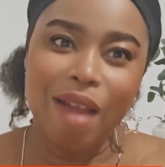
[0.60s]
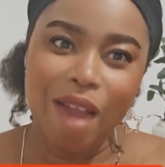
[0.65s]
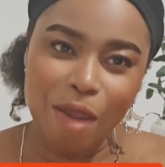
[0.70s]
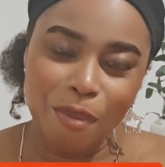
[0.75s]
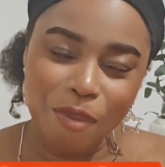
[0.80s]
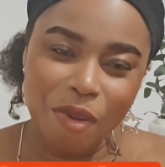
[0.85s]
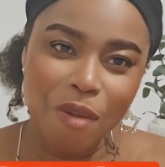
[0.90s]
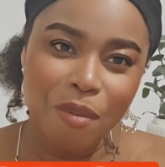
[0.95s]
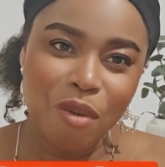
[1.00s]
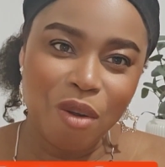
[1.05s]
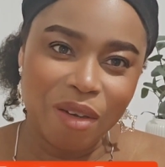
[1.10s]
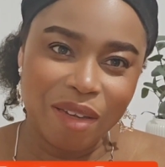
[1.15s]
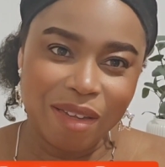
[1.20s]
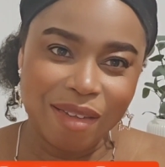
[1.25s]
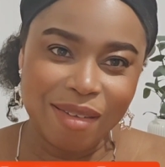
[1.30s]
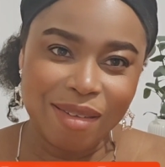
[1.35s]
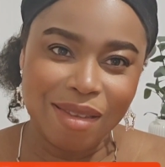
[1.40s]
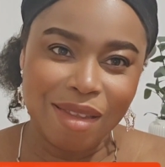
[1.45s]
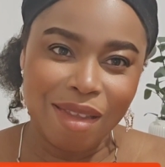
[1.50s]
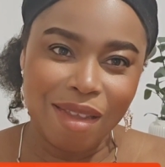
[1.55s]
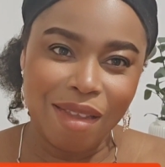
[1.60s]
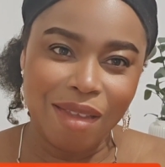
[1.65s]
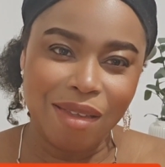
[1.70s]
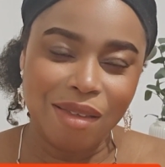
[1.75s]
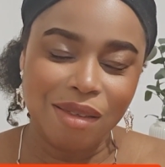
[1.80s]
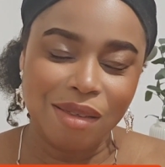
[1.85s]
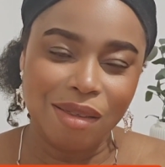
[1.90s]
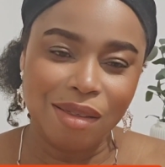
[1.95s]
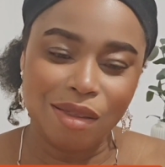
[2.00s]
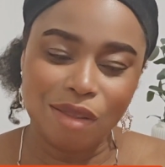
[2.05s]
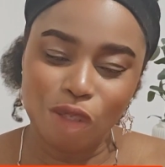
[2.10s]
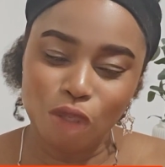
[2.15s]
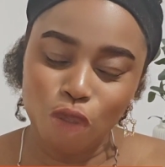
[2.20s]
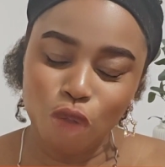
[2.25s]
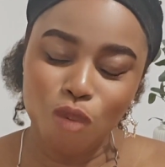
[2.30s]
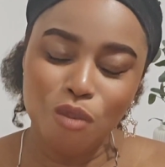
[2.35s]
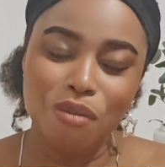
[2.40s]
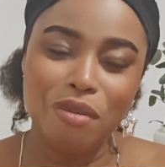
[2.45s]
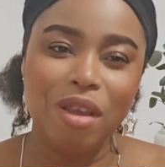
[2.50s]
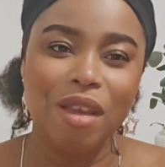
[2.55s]
Happy Mother's Day
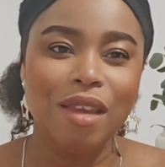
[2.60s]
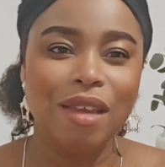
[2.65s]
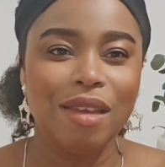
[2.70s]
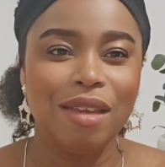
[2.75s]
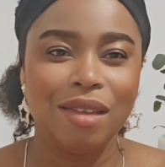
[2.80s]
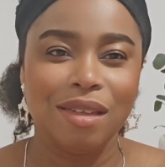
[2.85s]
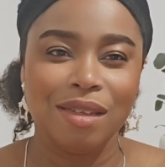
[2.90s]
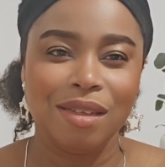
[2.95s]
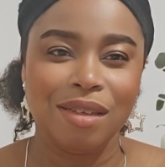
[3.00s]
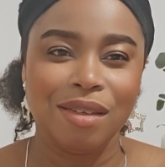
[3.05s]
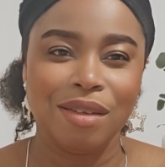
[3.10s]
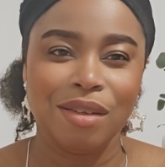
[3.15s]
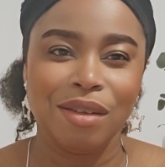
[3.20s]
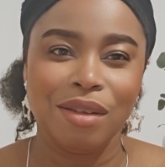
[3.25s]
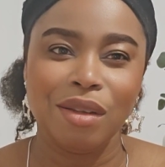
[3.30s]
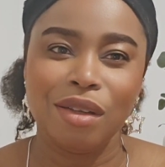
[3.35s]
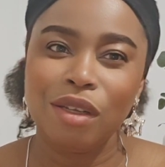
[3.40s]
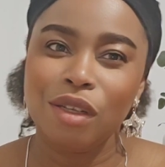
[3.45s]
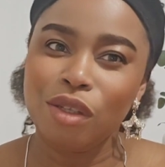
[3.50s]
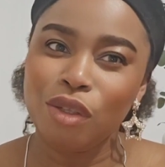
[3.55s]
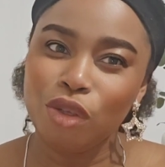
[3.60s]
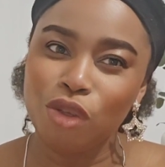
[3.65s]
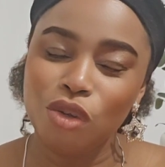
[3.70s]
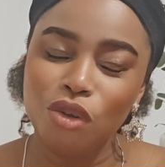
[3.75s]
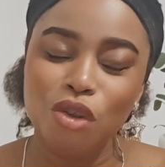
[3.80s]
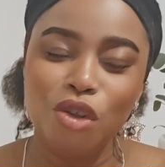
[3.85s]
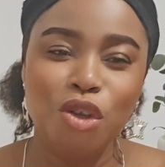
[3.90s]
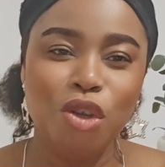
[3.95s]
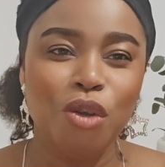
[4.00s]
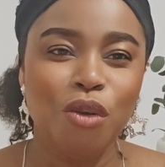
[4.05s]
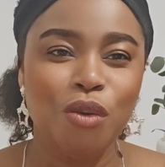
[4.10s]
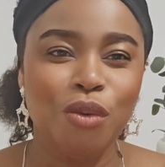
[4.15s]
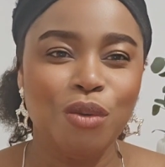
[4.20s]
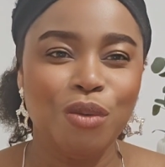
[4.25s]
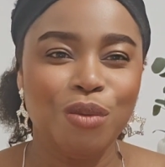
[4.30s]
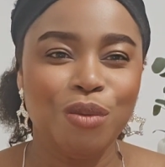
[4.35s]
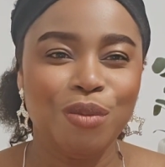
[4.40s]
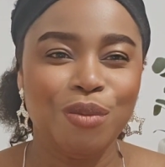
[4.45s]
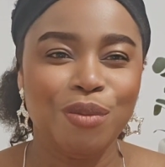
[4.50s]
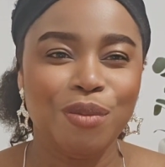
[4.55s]
to me, to you,
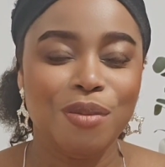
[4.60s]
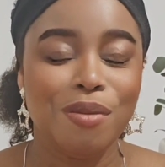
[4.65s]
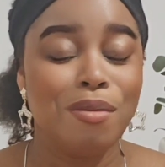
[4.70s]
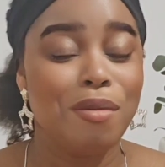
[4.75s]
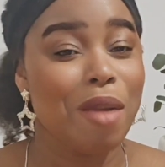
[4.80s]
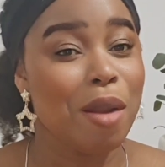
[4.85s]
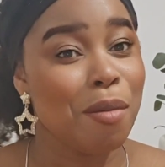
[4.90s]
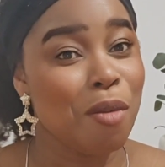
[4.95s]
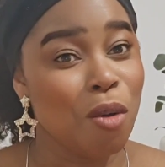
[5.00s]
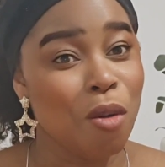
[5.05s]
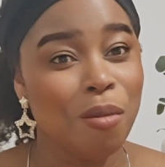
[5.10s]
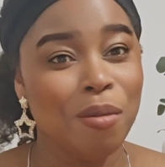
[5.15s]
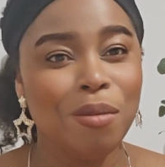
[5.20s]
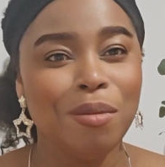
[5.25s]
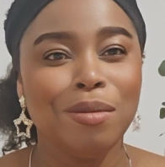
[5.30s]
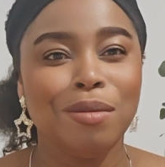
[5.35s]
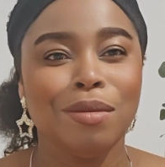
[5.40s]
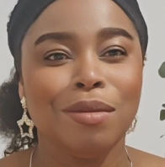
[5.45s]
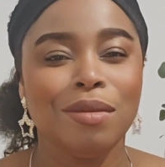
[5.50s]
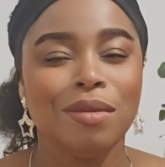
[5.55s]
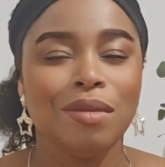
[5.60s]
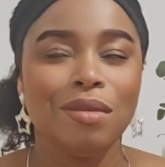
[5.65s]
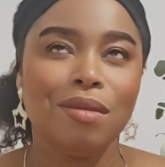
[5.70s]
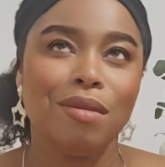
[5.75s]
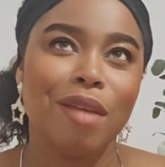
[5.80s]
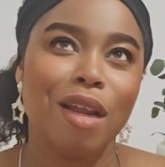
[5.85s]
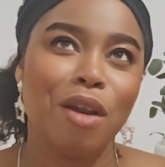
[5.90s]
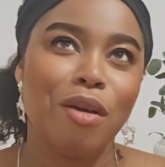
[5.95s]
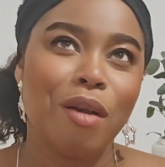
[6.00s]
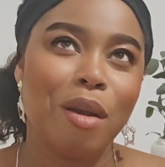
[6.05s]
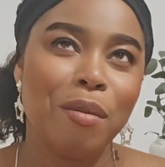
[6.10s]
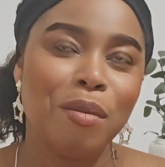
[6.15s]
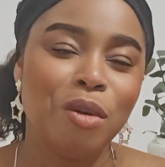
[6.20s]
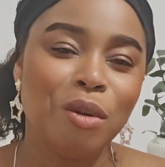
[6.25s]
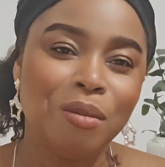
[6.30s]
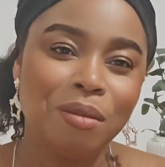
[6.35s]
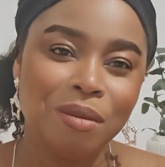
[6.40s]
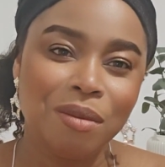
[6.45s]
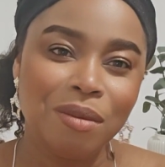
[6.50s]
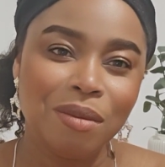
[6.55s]
my mom, my
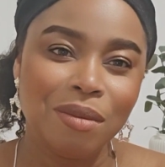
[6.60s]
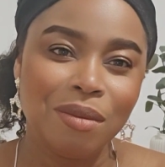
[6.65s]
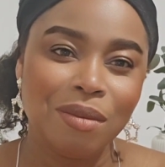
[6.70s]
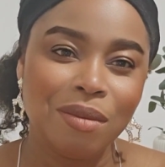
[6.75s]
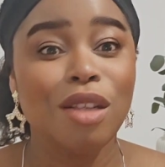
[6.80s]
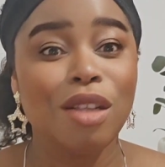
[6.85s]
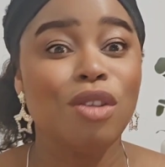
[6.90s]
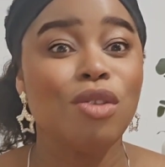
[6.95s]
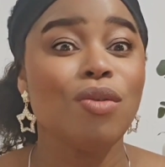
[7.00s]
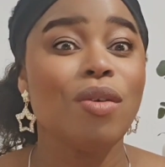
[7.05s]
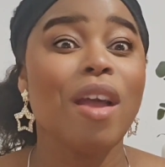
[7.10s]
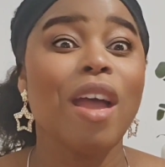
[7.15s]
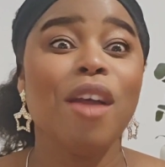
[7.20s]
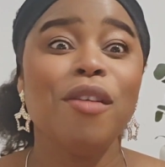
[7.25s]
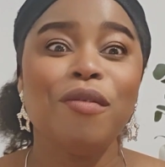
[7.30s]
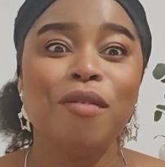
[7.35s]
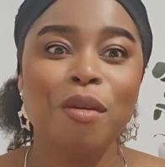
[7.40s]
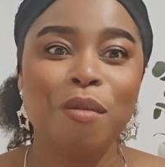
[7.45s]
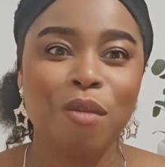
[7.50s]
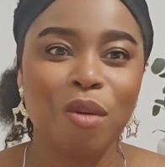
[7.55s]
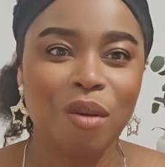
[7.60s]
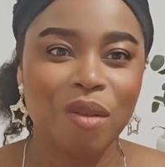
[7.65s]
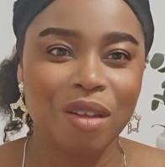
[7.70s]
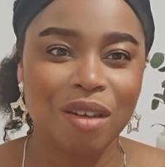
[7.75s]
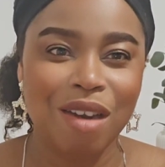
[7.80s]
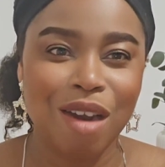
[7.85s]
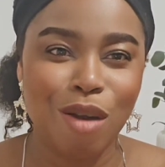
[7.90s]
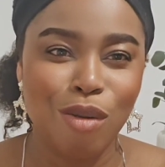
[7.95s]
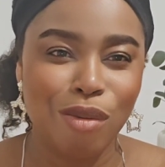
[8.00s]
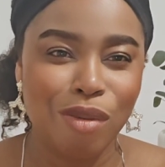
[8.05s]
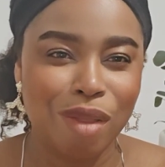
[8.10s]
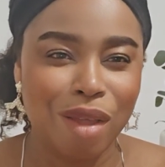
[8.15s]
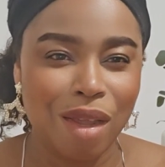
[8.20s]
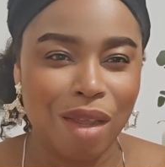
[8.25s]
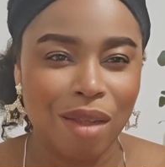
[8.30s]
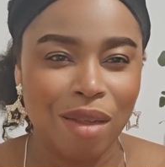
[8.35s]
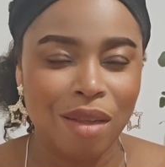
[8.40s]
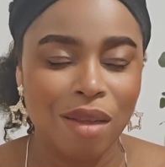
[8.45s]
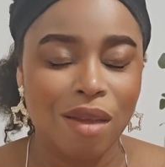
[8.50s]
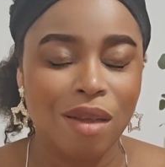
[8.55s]
grandmom, and to every mother out there.
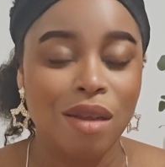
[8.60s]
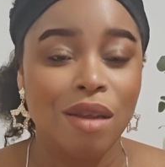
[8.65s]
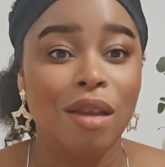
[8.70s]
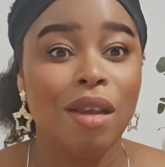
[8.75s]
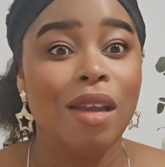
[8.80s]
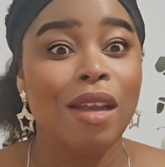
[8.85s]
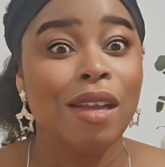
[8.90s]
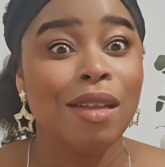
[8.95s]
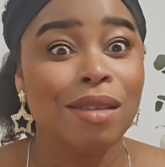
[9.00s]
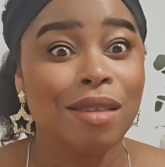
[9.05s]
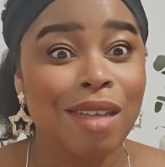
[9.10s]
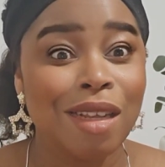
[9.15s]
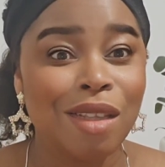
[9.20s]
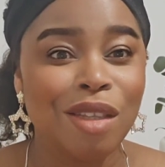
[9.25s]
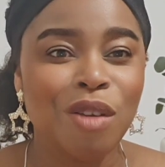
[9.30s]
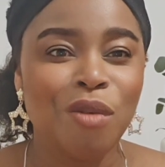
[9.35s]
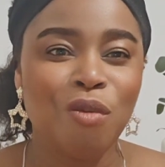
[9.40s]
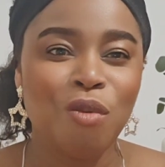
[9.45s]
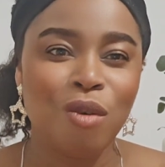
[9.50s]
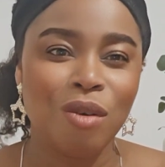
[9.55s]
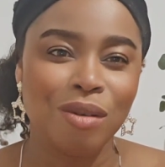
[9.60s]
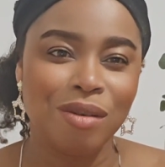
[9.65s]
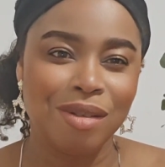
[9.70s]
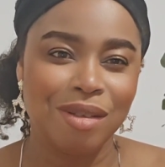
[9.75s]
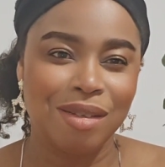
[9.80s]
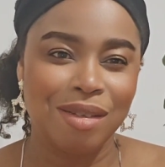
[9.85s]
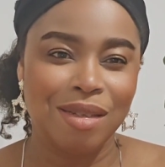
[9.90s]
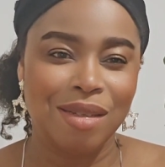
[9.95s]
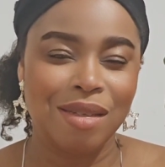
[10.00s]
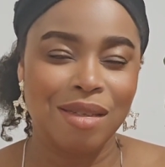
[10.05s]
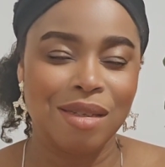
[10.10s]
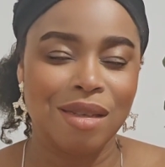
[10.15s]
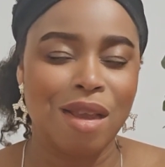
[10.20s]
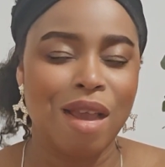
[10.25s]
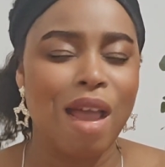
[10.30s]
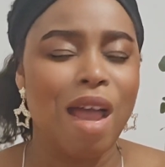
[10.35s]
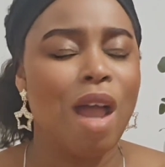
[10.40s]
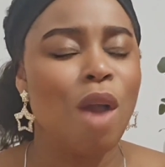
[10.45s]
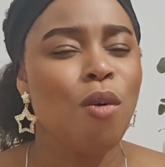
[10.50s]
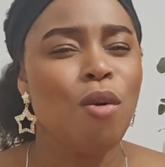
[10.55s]
Intending ones,
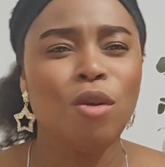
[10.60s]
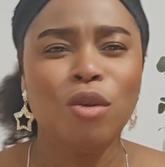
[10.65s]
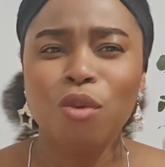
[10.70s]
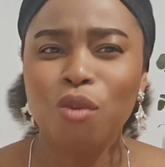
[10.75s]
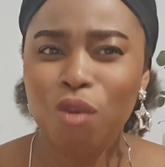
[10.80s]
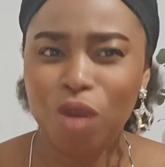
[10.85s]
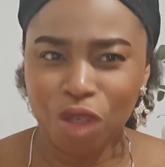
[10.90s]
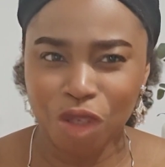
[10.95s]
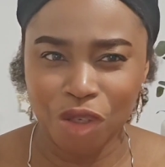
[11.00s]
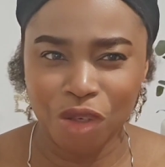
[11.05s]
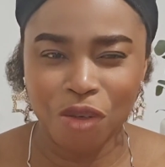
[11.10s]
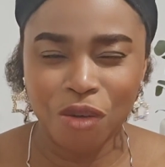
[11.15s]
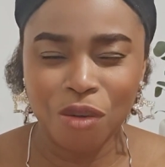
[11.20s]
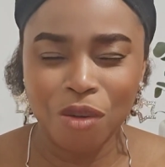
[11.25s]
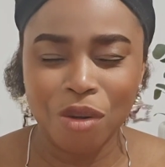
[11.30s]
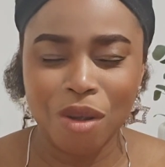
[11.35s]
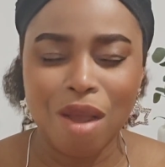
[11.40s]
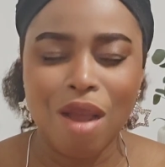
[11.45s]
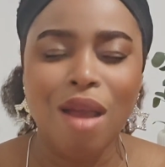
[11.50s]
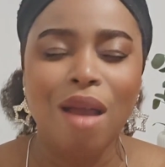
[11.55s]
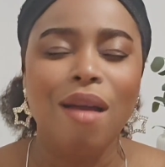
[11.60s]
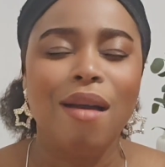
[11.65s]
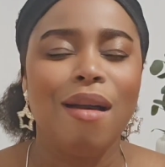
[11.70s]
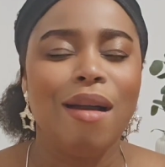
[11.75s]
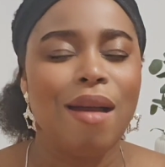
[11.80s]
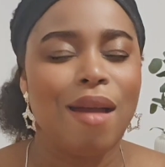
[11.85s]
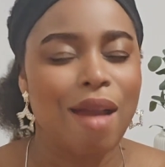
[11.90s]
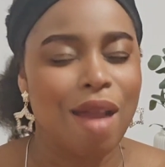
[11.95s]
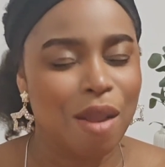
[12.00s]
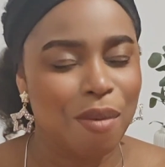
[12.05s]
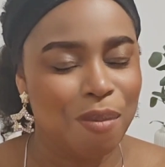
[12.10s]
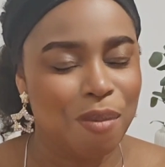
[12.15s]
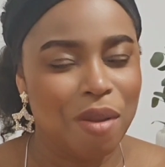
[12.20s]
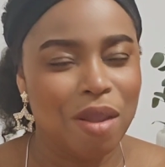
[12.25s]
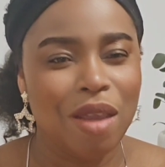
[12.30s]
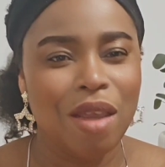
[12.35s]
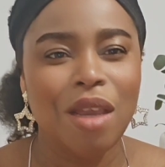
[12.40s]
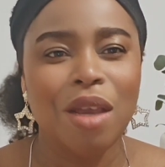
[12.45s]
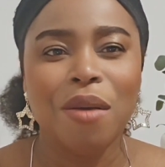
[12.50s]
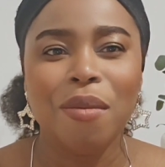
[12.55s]
I want to wish you a
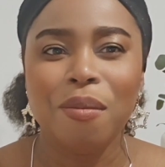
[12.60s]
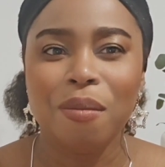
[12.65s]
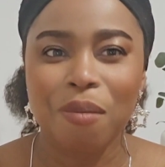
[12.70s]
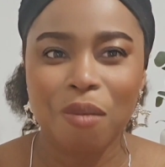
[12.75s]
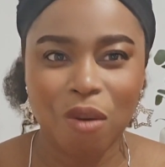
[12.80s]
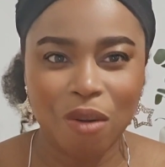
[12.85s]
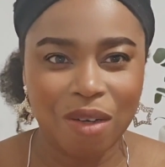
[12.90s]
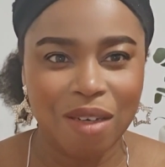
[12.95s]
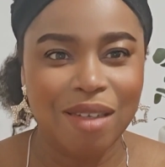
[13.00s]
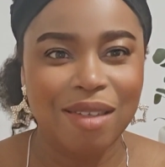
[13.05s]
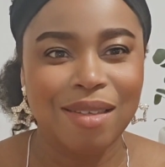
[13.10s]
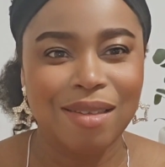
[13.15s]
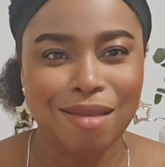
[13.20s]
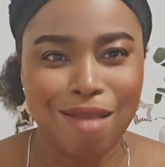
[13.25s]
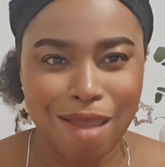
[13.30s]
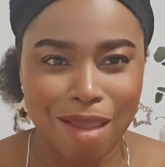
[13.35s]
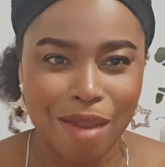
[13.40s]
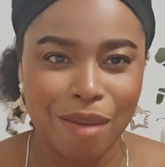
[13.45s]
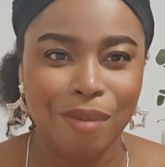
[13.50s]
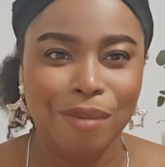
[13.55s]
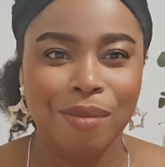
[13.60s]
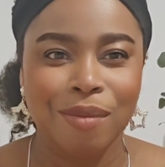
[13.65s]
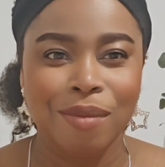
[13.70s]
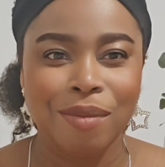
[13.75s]
happy Mother's Day.